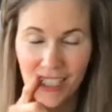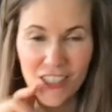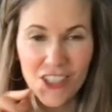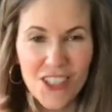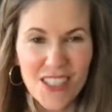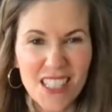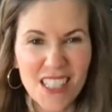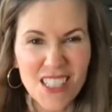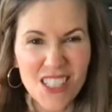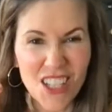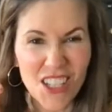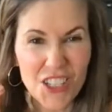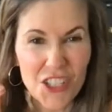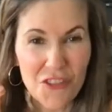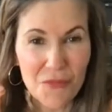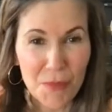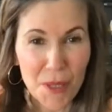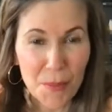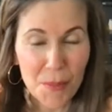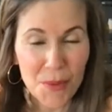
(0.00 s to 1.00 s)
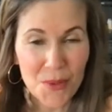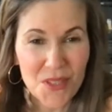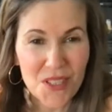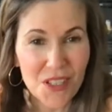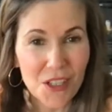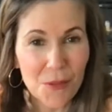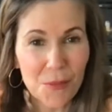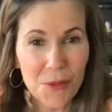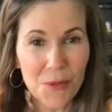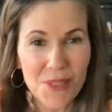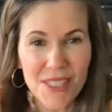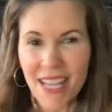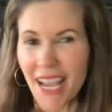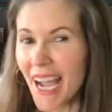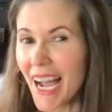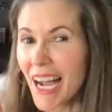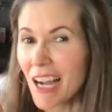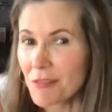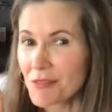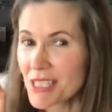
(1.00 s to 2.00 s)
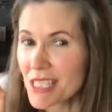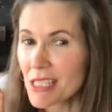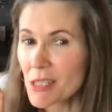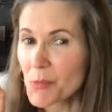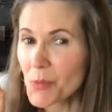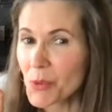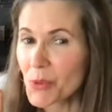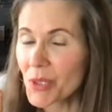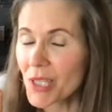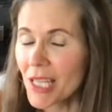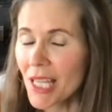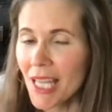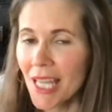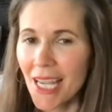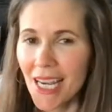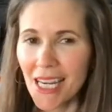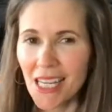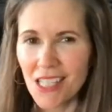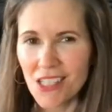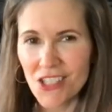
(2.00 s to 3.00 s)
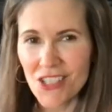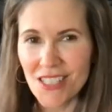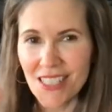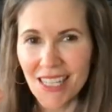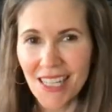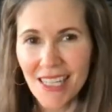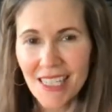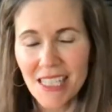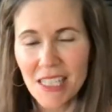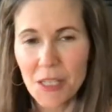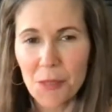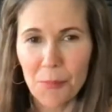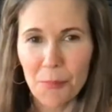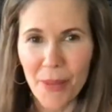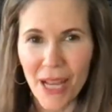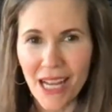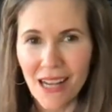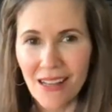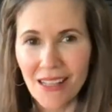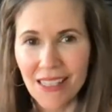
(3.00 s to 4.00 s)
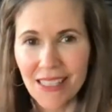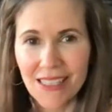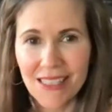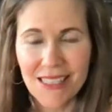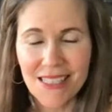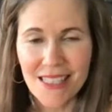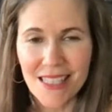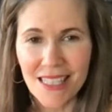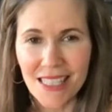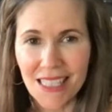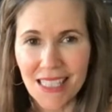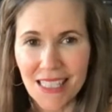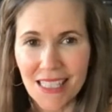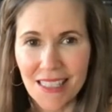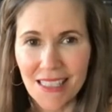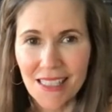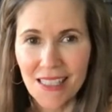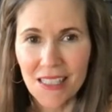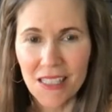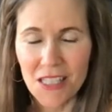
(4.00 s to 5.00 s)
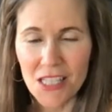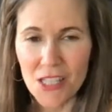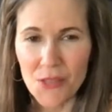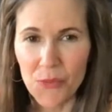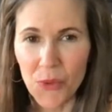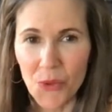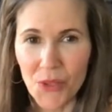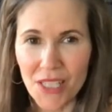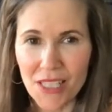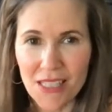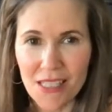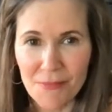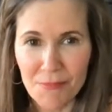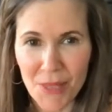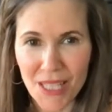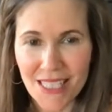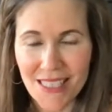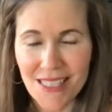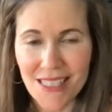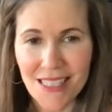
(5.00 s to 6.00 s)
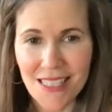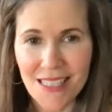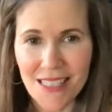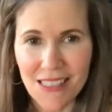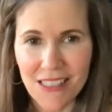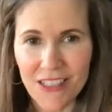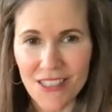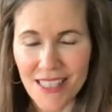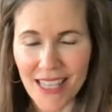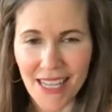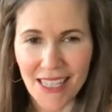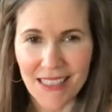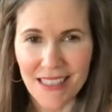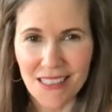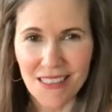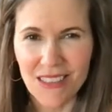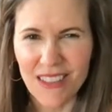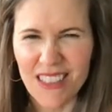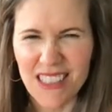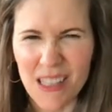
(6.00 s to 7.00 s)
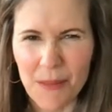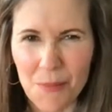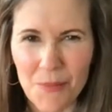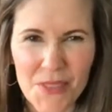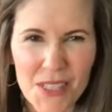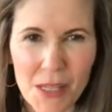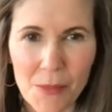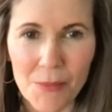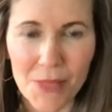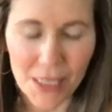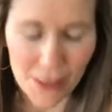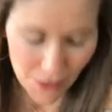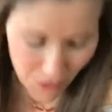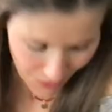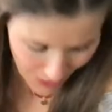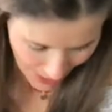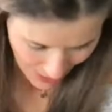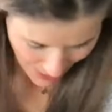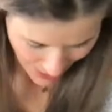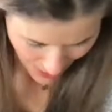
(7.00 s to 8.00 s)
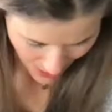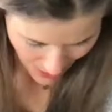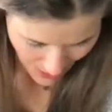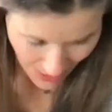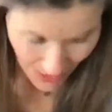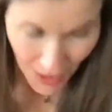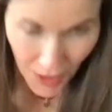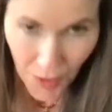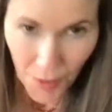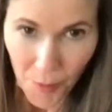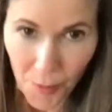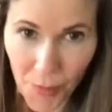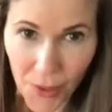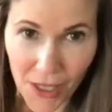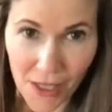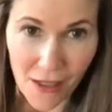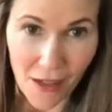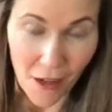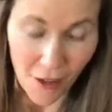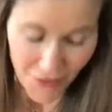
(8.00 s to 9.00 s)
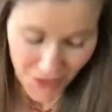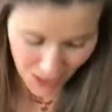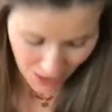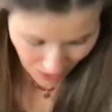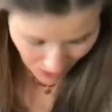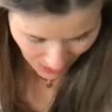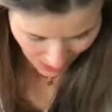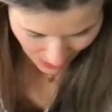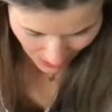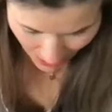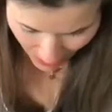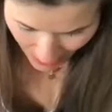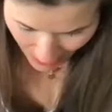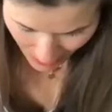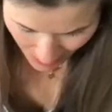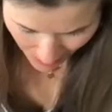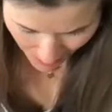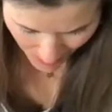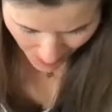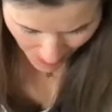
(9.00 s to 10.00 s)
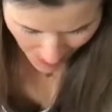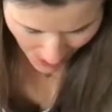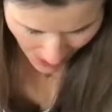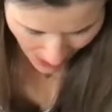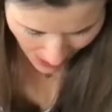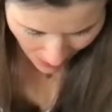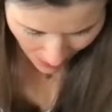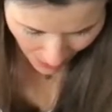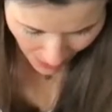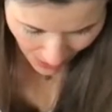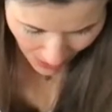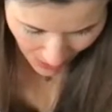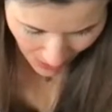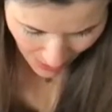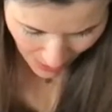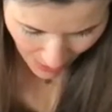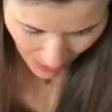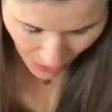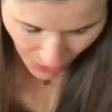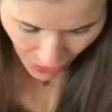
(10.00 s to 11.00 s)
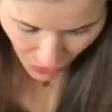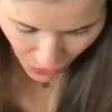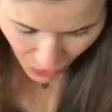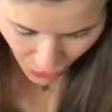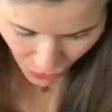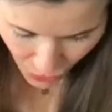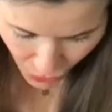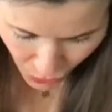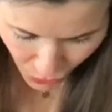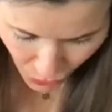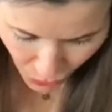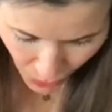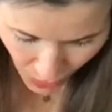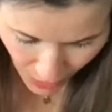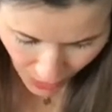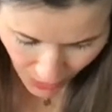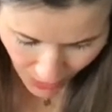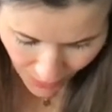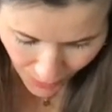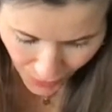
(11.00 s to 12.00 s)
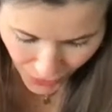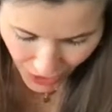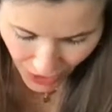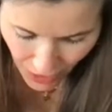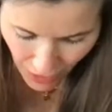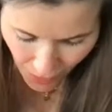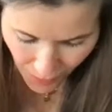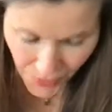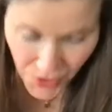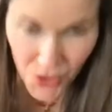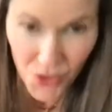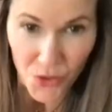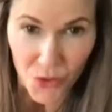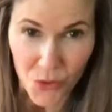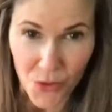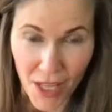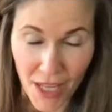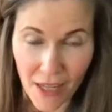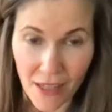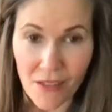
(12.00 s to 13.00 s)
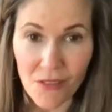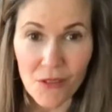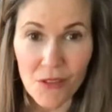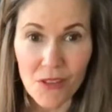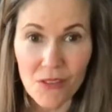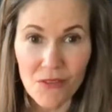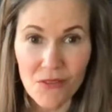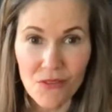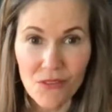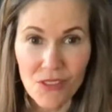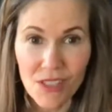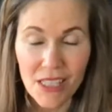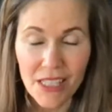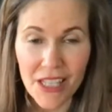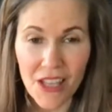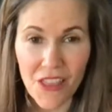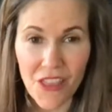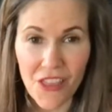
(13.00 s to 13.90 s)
Just a touch of maple syrup. It was a half teaspoon. And it's just kind of to balance the smoky spices. It just adds a little something in there. That's nice. But obviously I didn't add it. And then you bring it up to that really